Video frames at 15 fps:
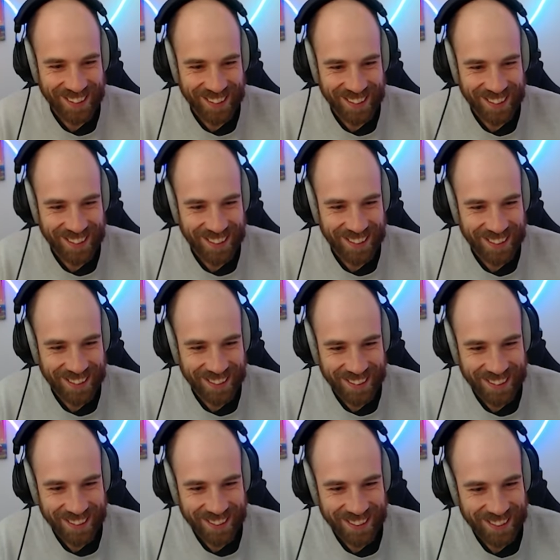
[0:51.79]

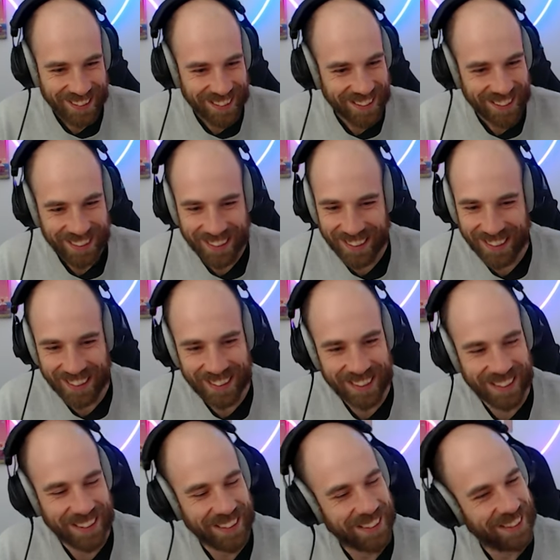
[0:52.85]

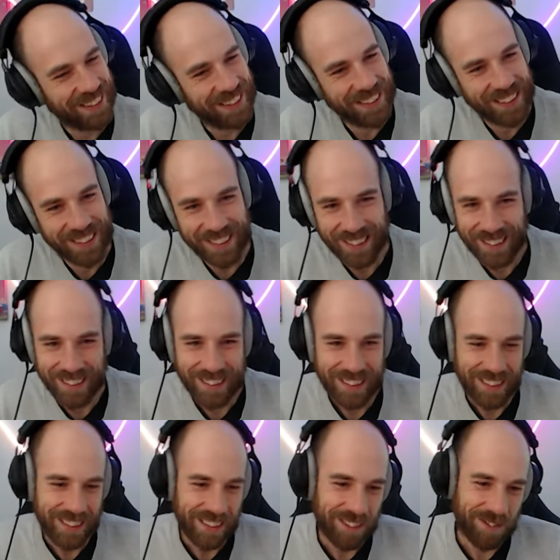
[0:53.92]

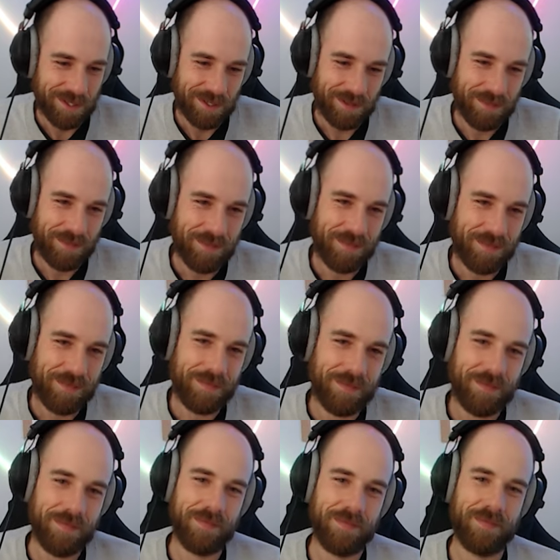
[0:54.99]

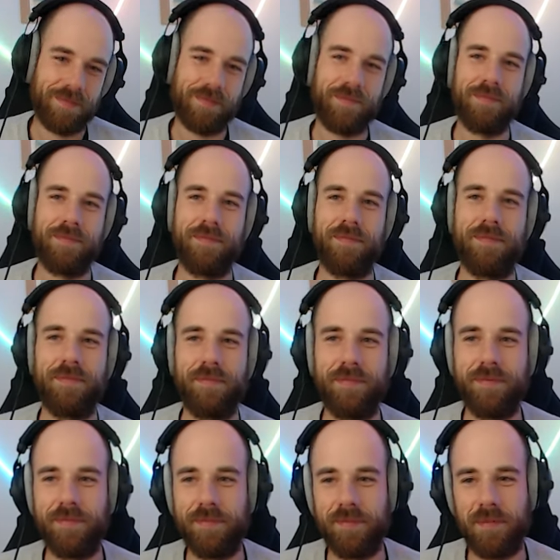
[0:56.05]

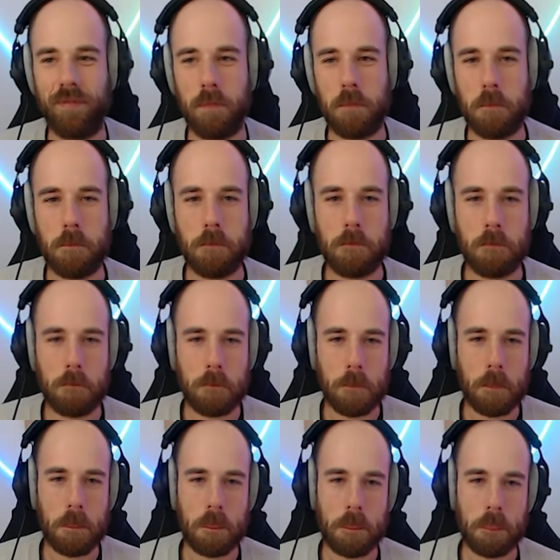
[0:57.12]

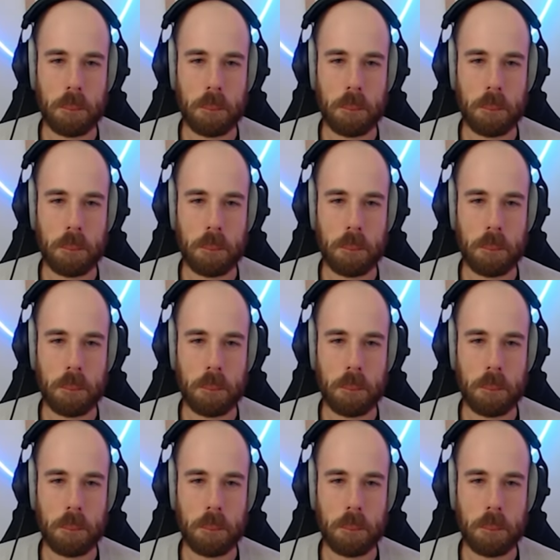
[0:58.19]
This person isn't speaking.